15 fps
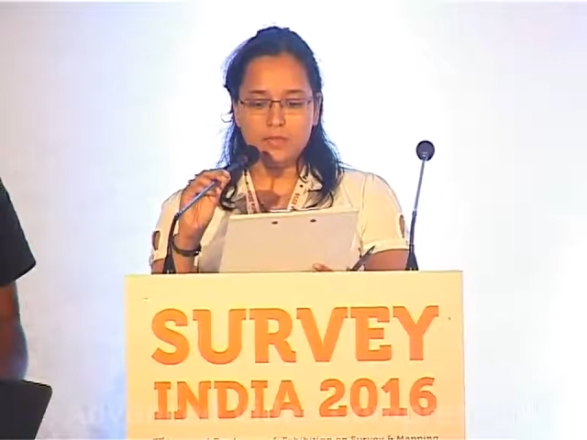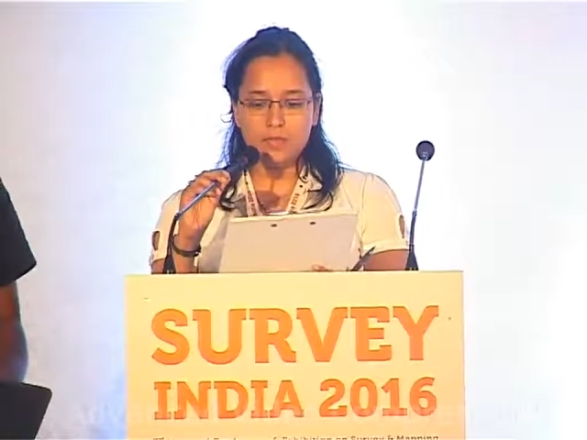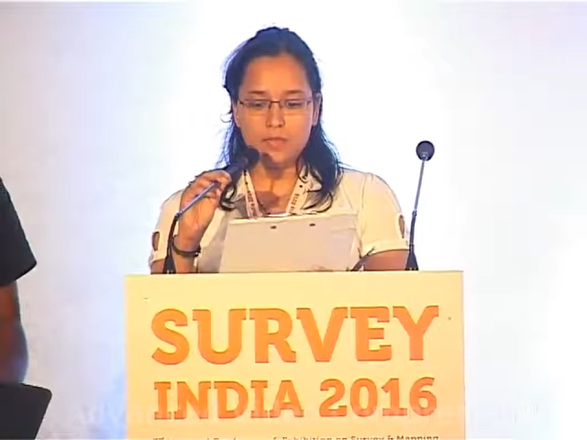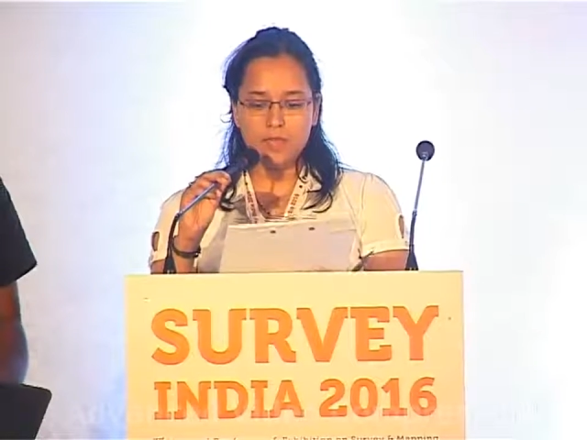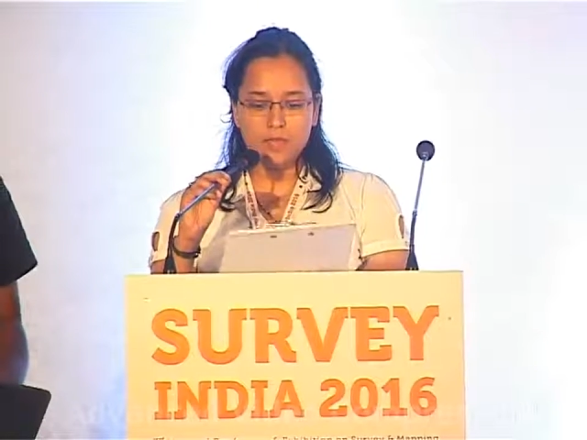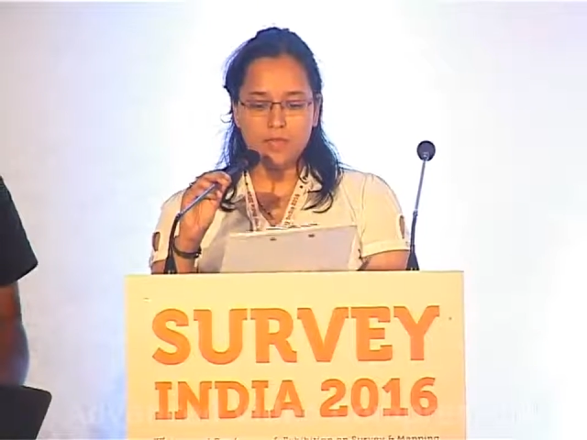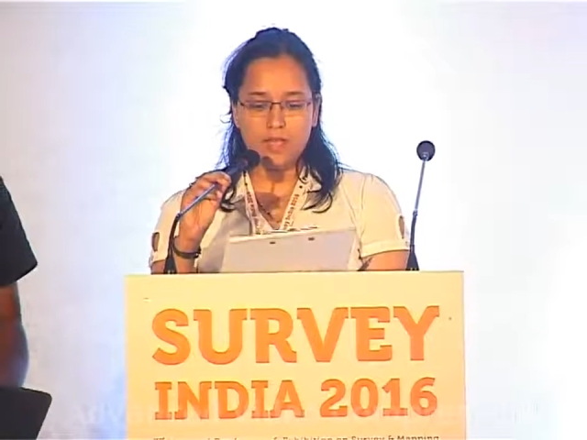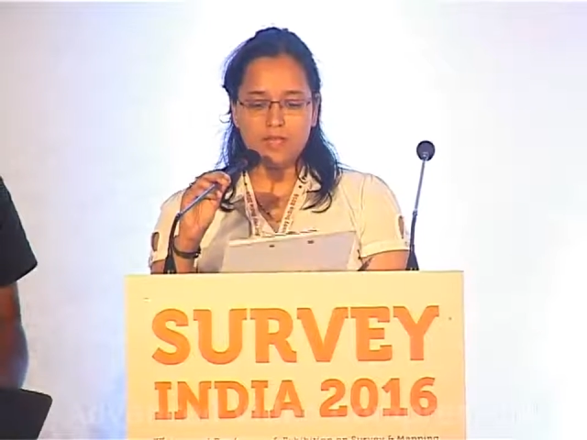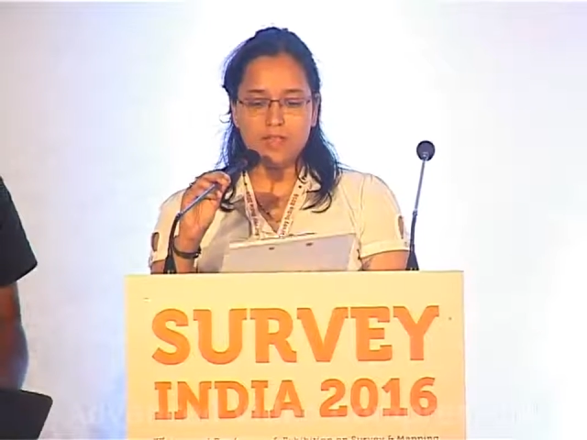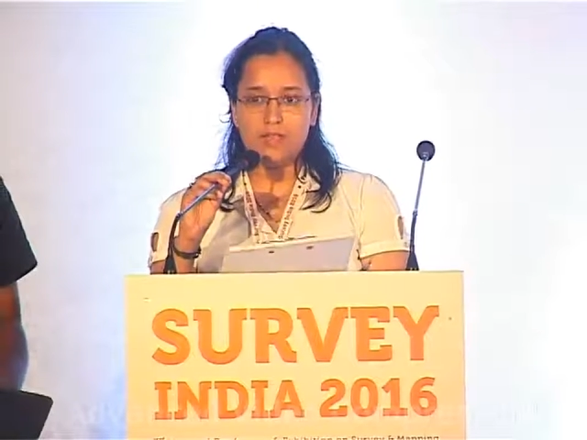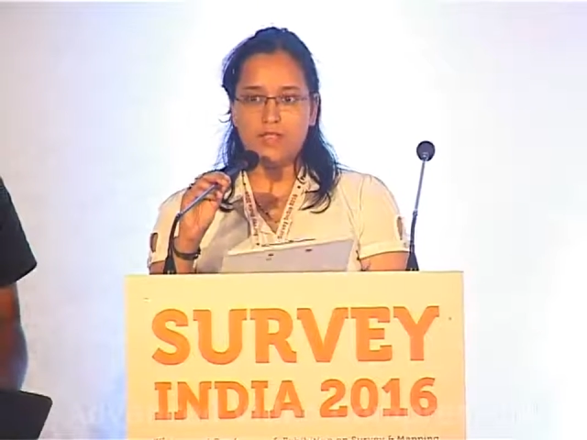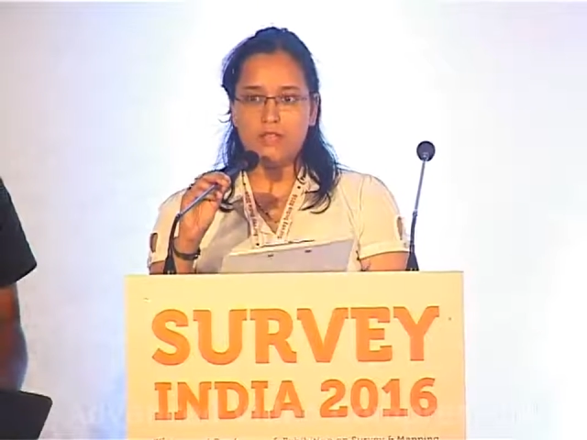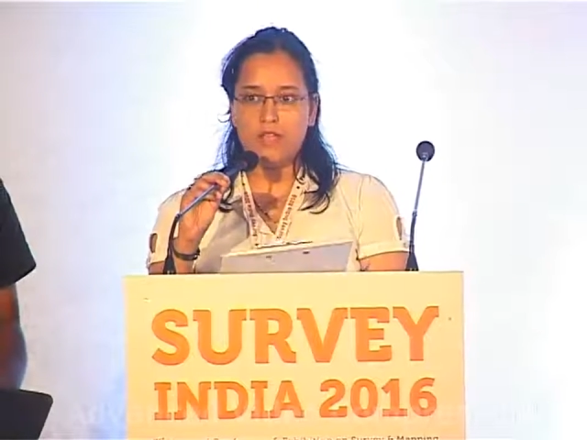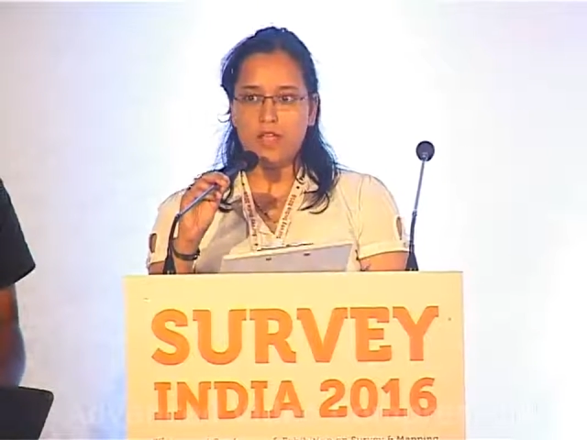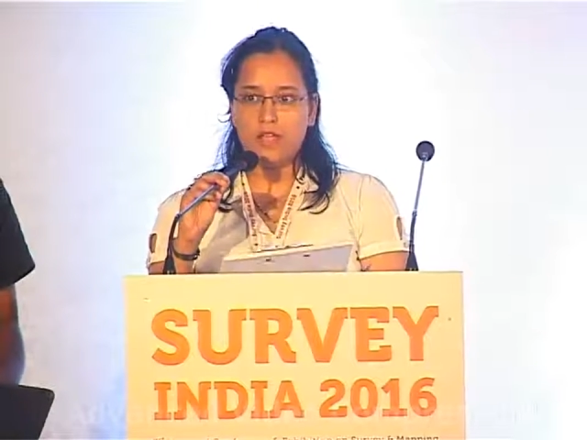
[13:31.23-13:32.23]

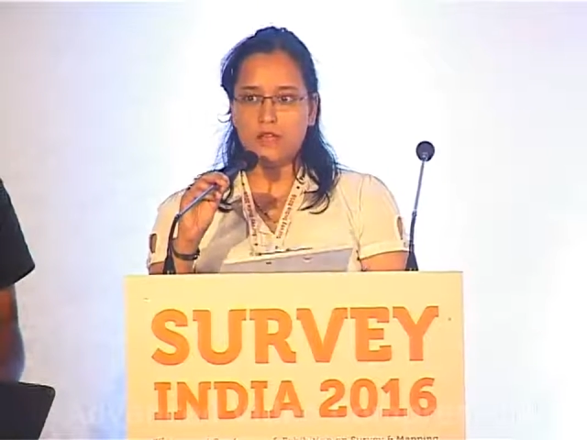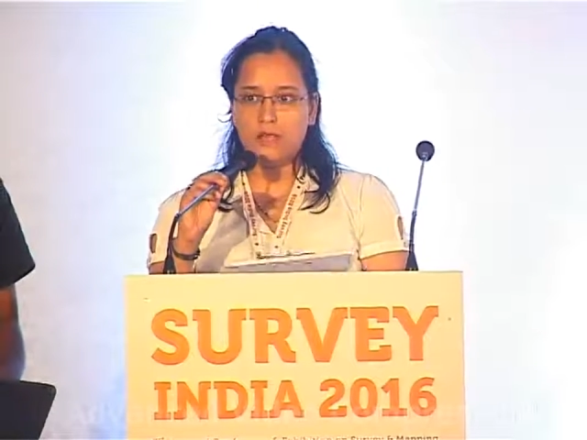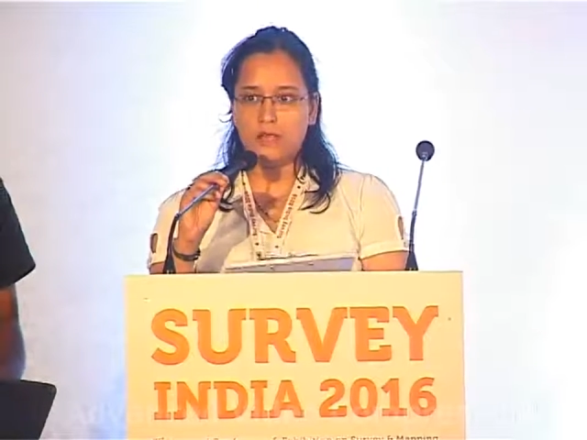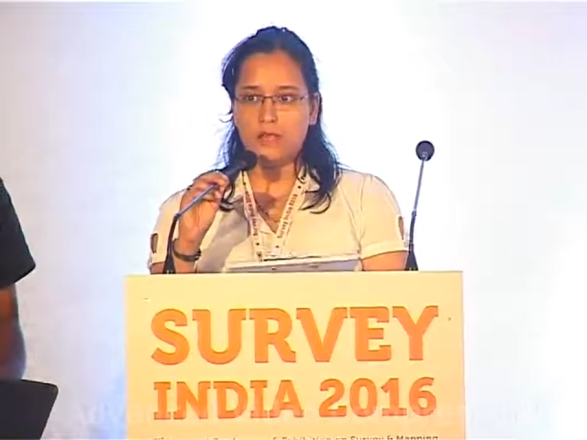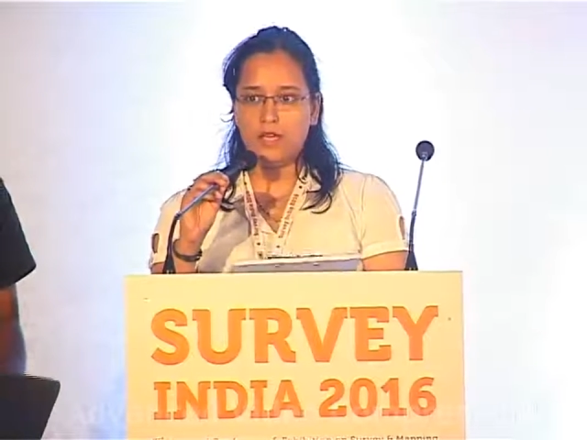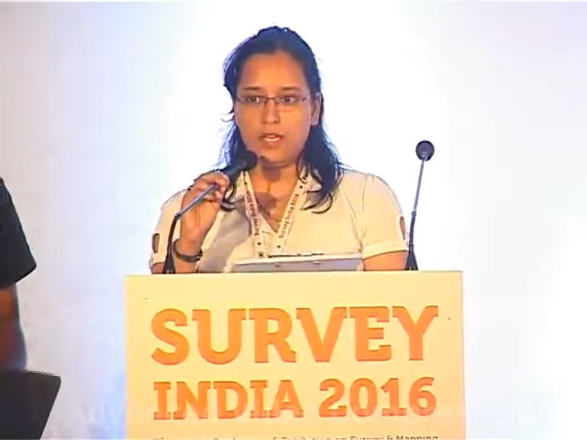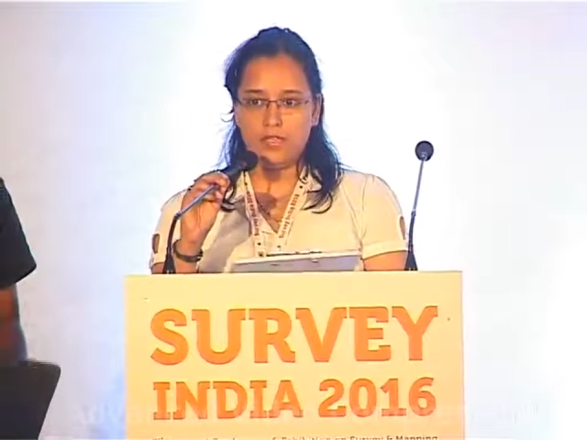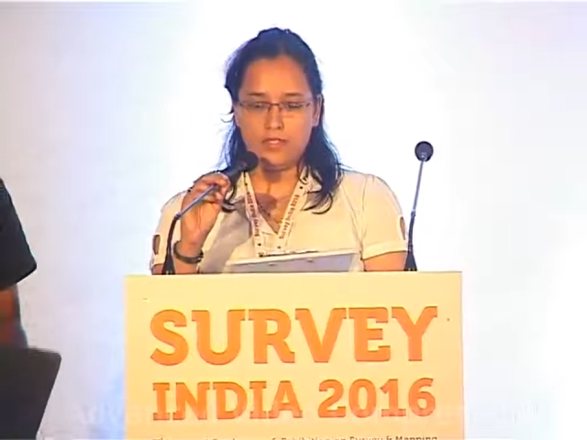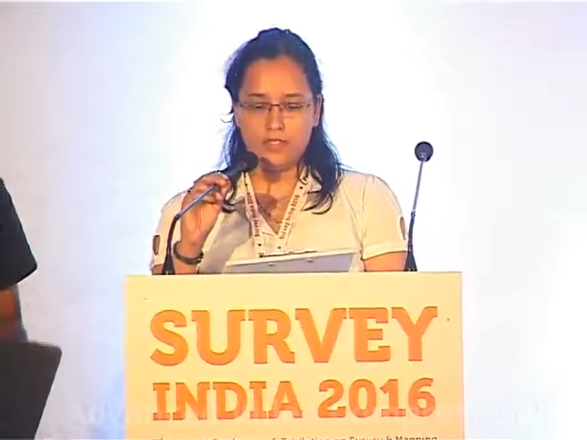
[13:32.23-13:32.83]
Distribution Manager, Faro,